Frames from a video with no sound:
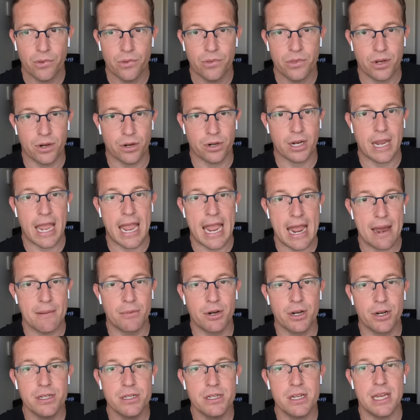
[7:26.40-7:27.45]
There are
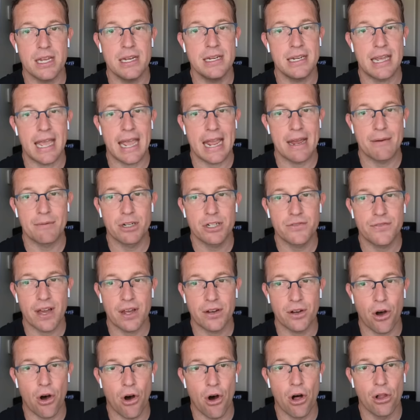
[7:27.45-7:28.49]
cameras, hidden cameras
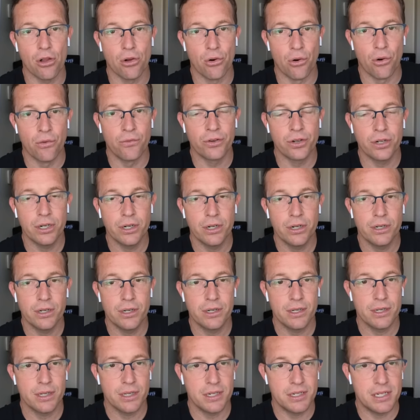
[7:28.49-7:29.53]
found all over
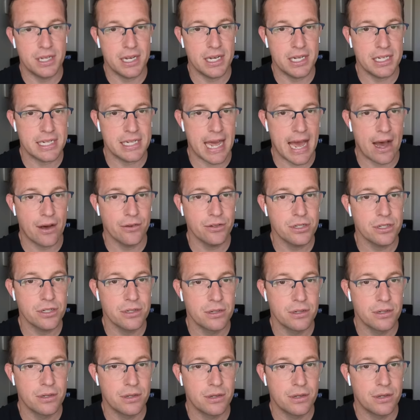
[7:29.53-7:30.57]
Diddy's
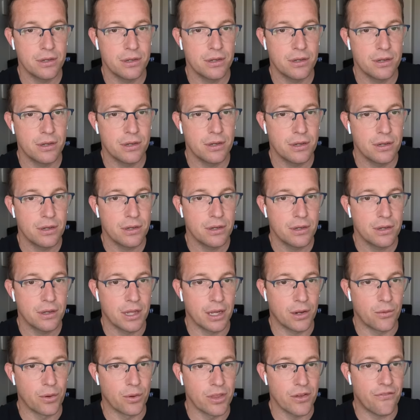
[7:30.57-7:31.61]
house.
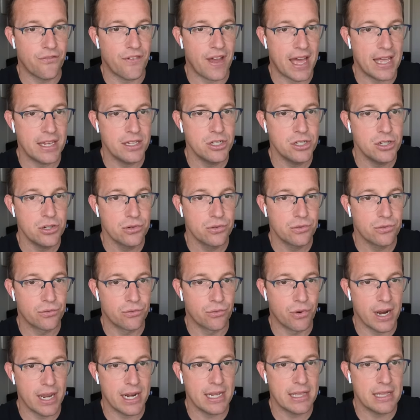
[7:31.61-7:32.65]
Like, when the feds
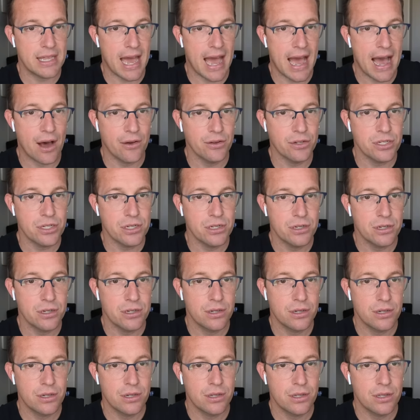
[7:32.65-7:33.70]
raided the house,
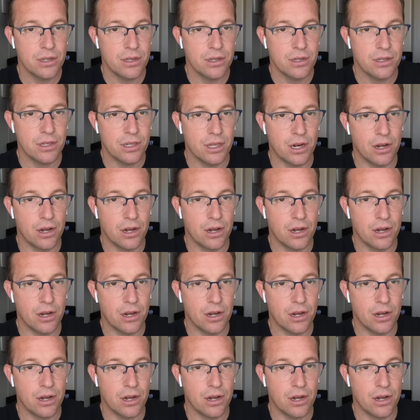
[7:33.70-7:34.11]
you